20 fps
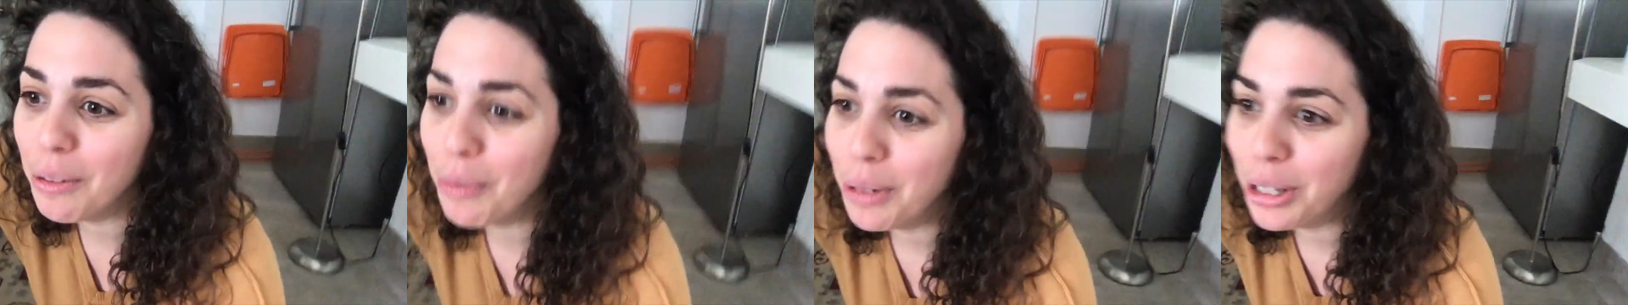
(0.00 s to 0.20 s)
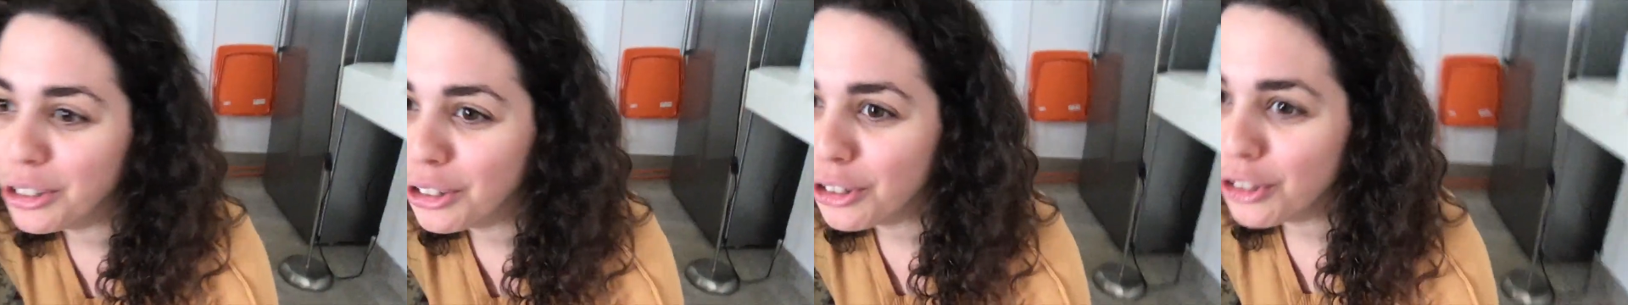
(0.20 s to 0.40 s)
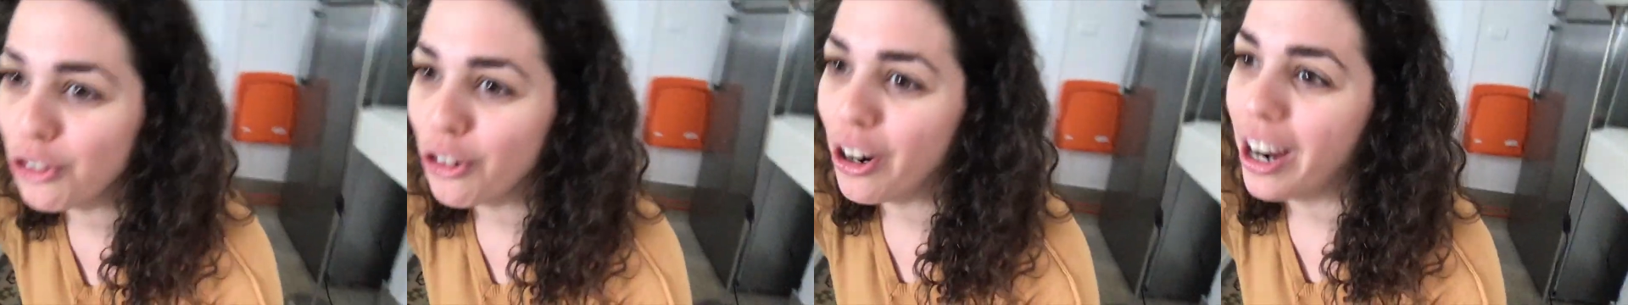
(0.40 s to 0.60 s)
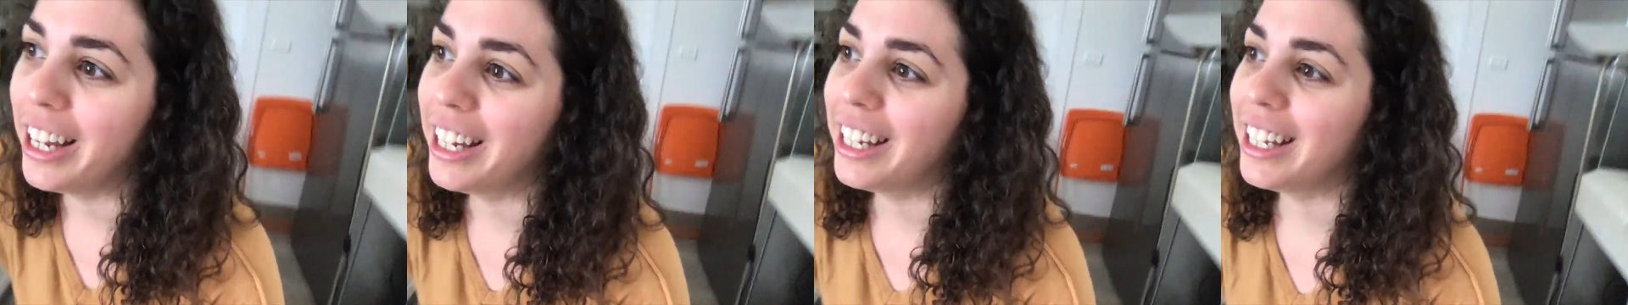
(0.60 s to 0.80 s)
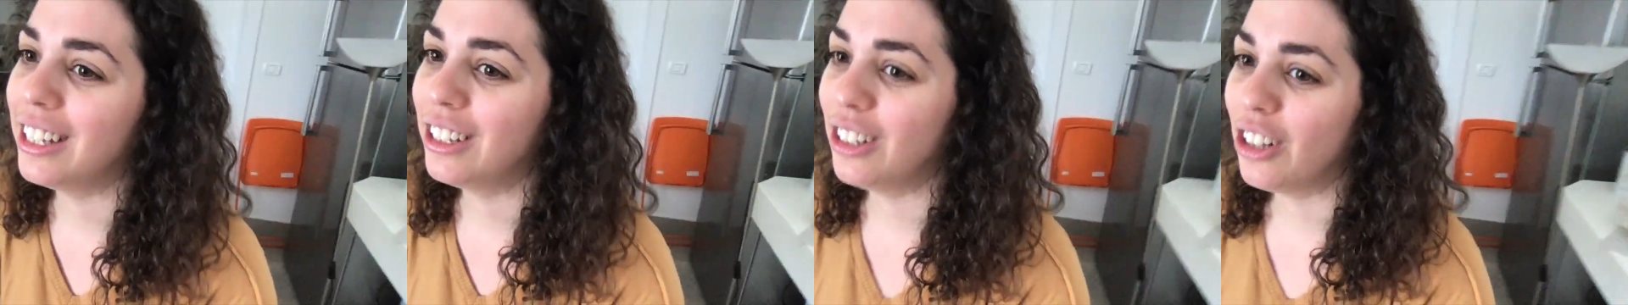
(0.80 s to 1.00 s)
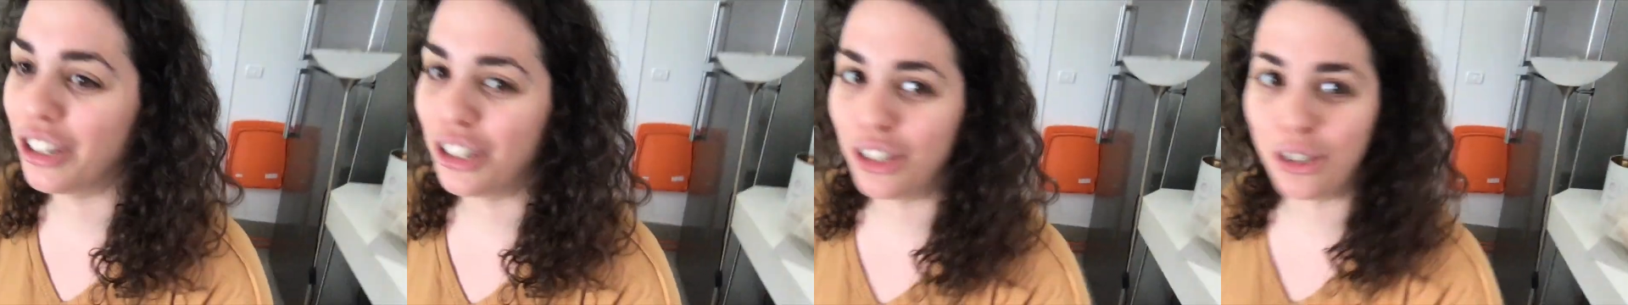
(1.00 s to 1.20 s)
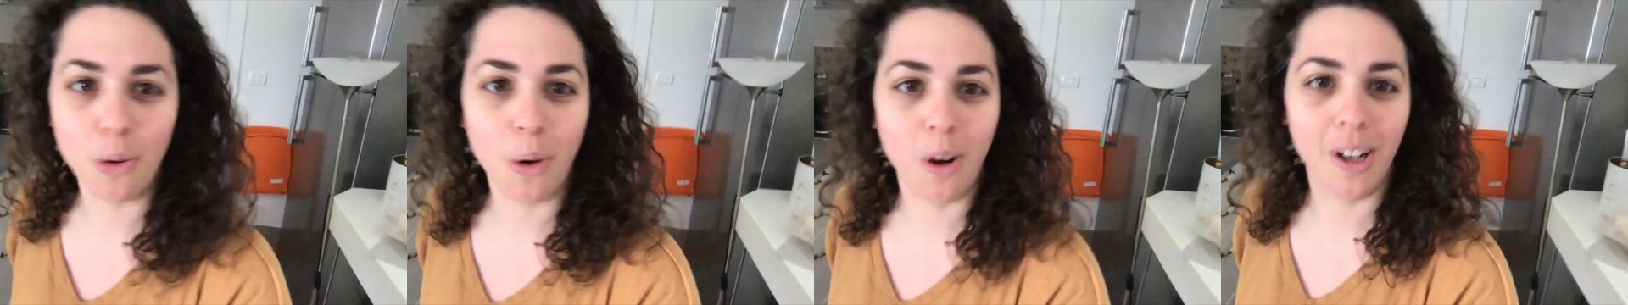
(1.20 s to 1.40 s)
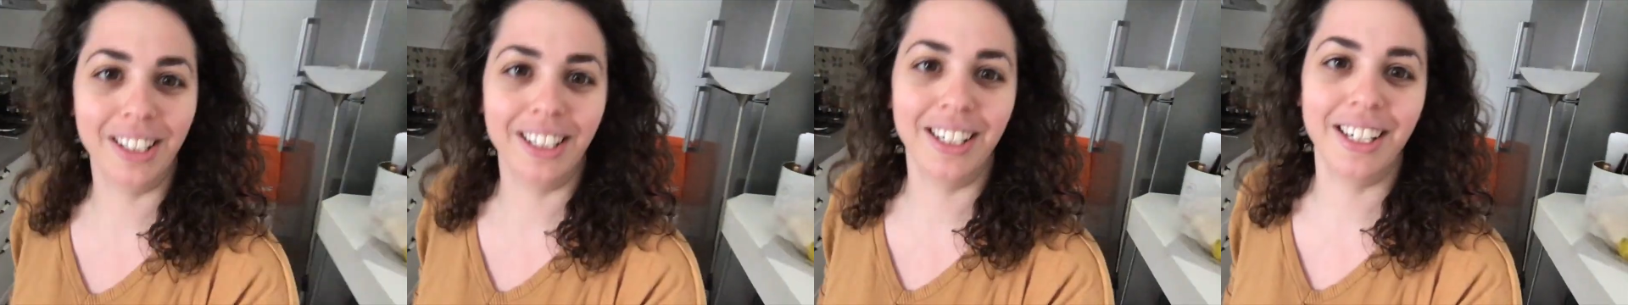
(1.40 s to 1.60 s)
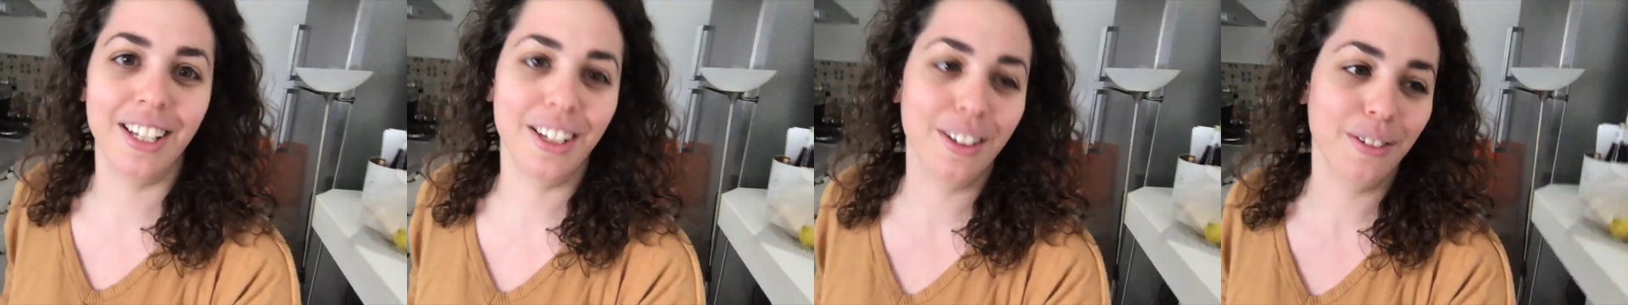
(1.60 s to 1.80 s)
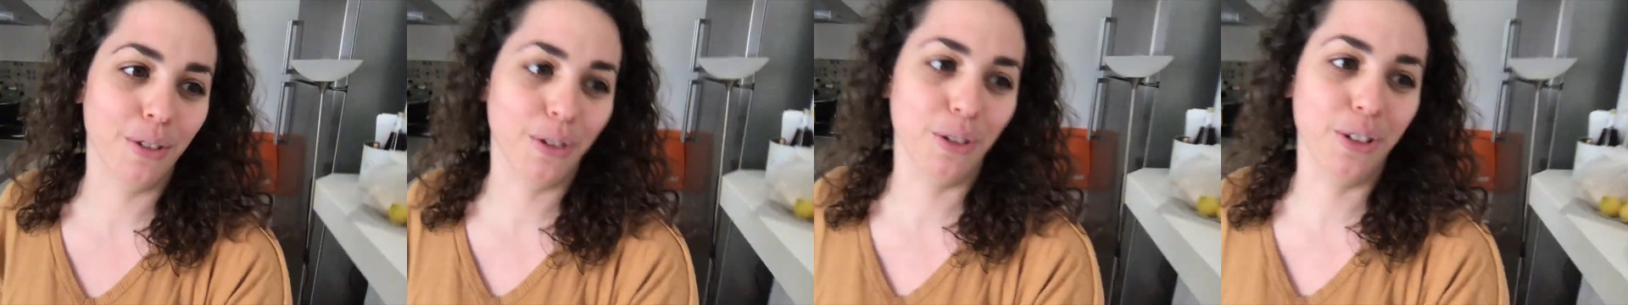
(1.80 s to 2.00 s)
when you're drying a large quantity
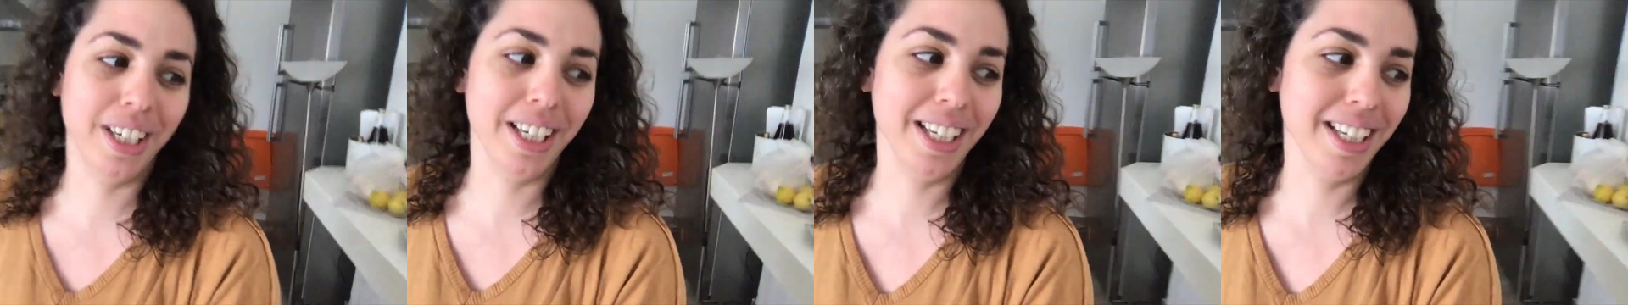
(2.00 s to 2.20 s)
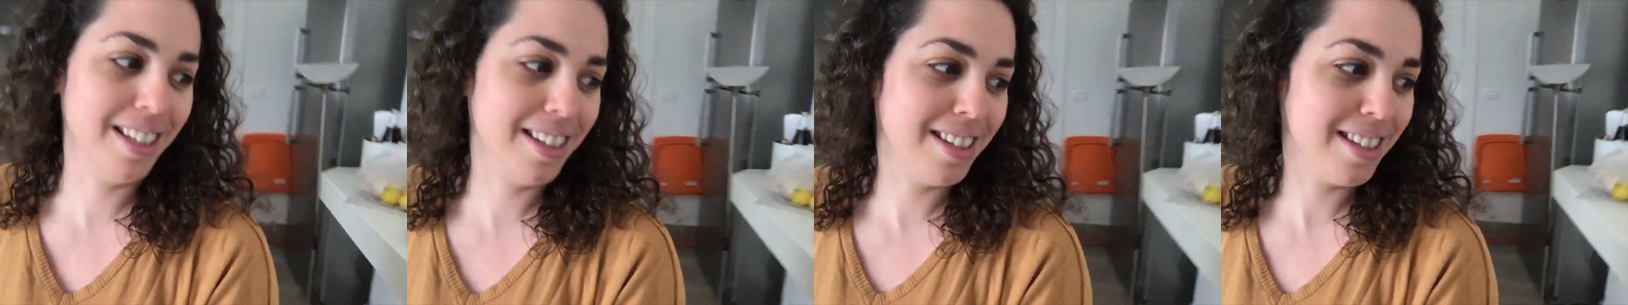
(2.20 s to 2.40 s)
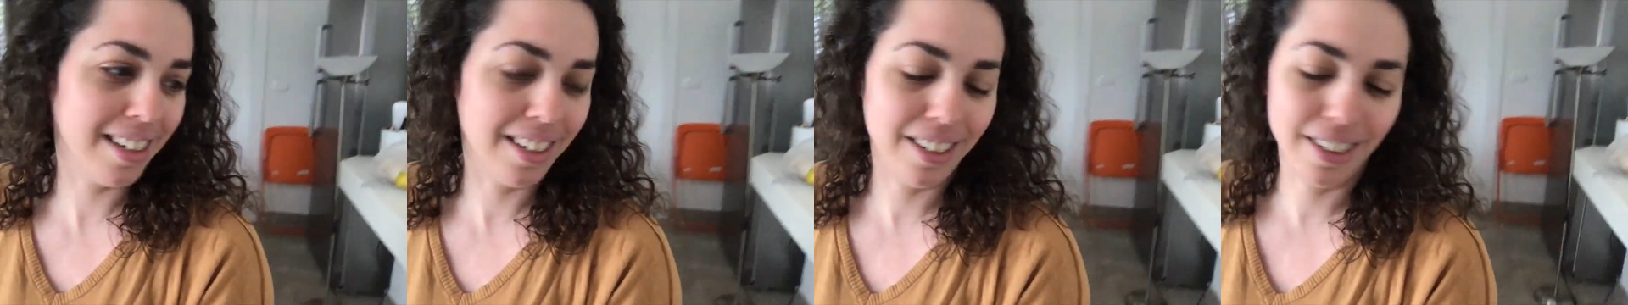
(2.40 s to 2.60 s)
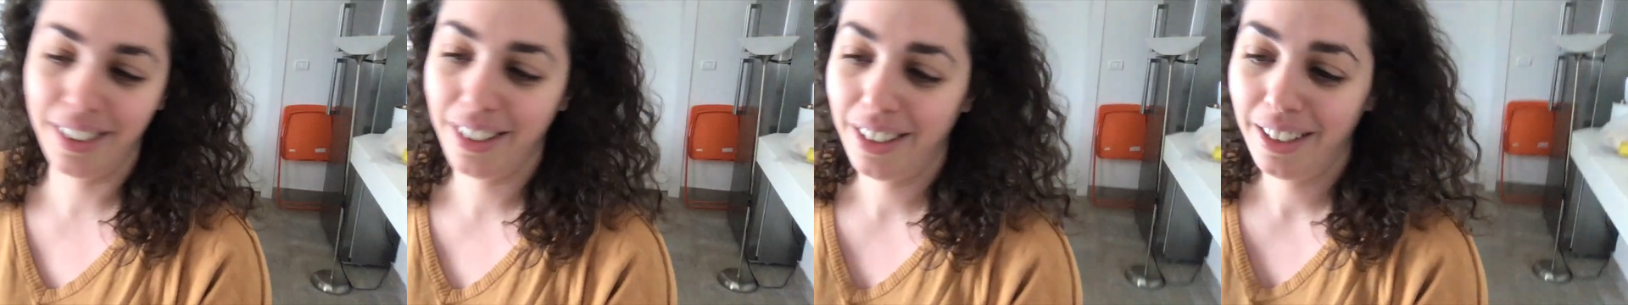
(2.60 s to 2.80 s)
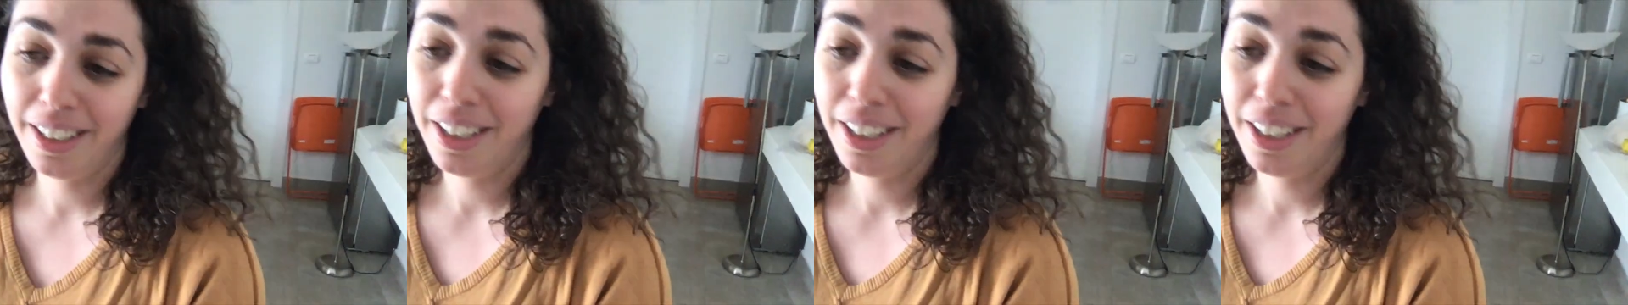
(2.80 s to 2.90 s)
of greens and